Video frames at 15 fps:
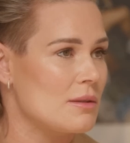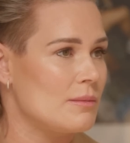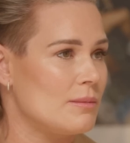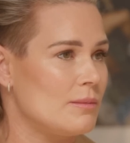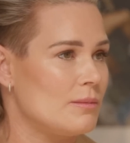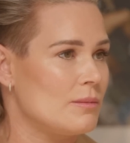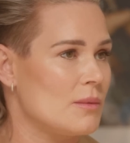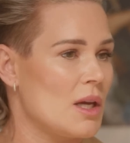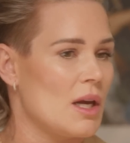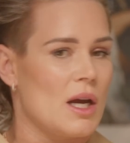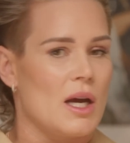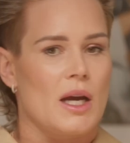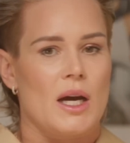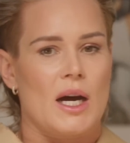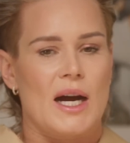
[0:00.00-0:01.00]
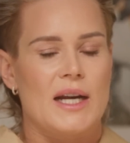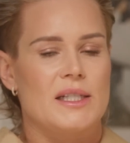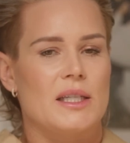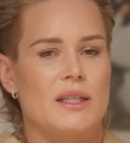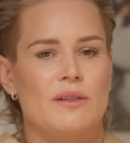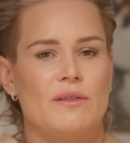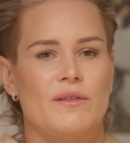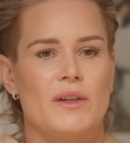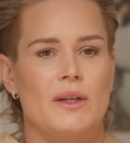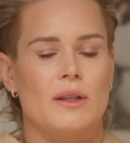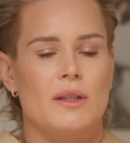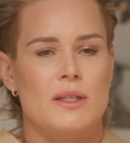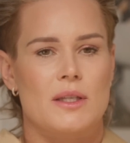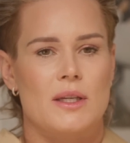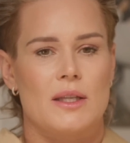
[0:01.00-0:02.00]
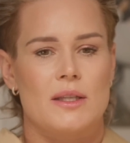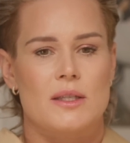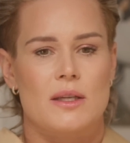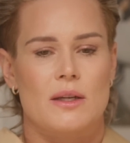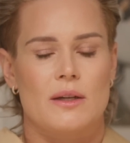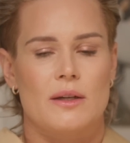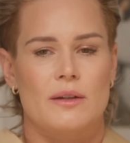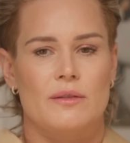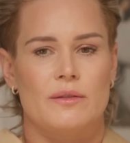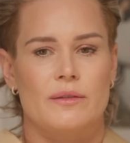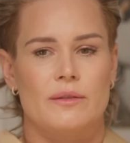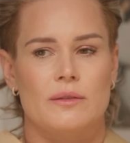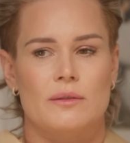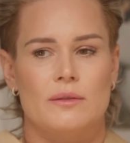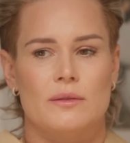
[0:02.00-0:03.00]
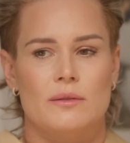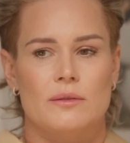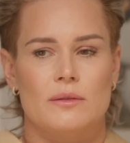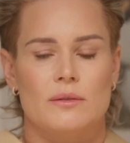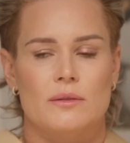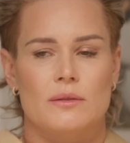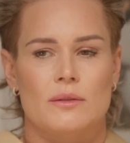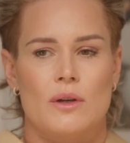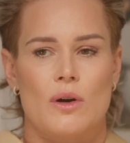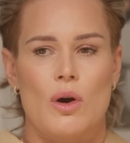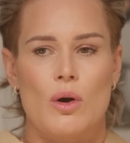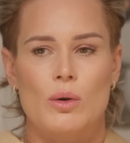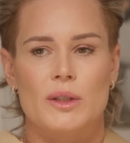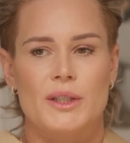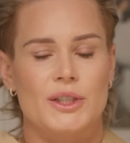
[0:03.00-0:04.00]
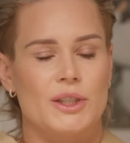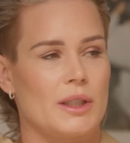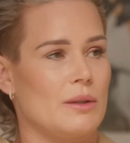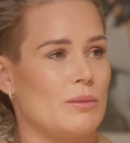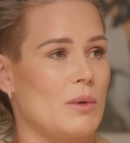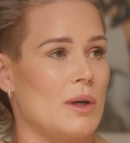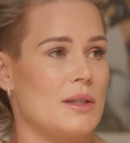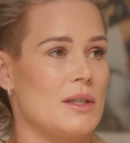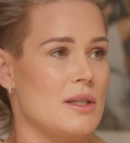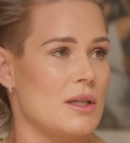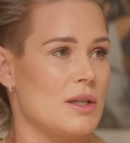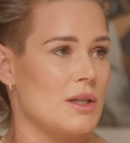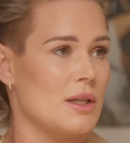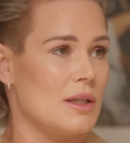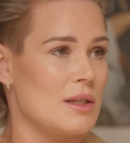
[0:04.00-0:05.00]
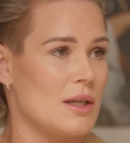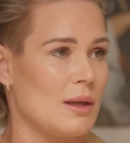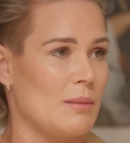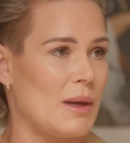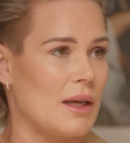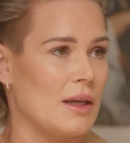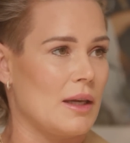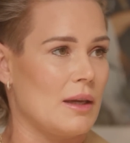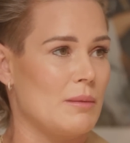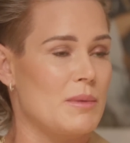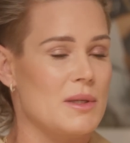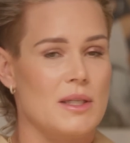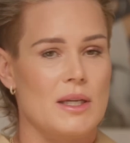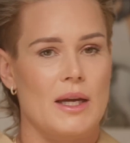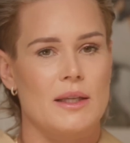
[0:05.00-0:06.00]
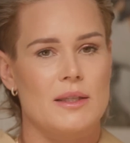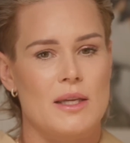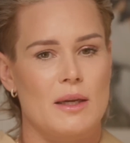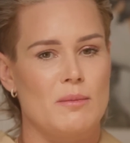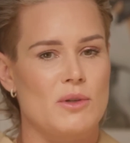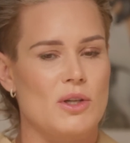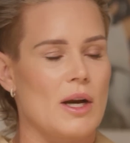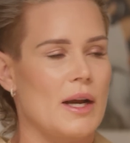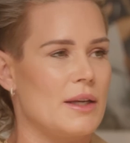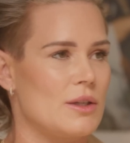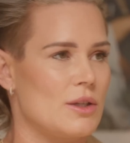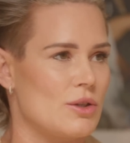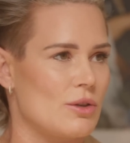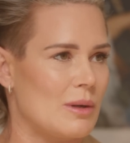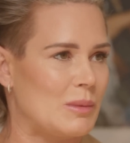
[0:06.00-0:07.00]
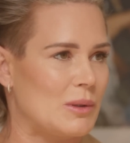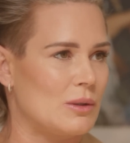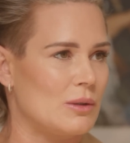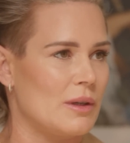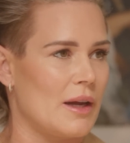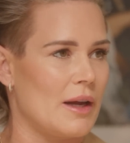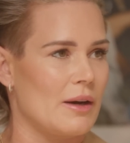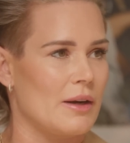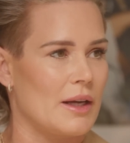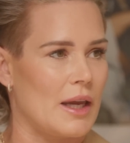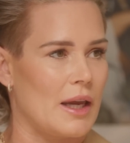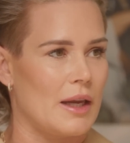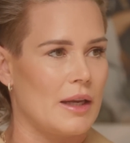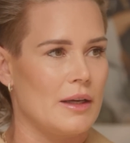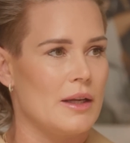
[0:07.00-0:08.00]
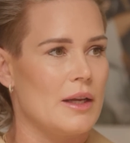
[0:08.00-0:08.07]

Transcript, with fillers: Right. I didn't feel a sense of holy shit, what decision is he making mm-hmm. besides him trying to dribble Harry Kane?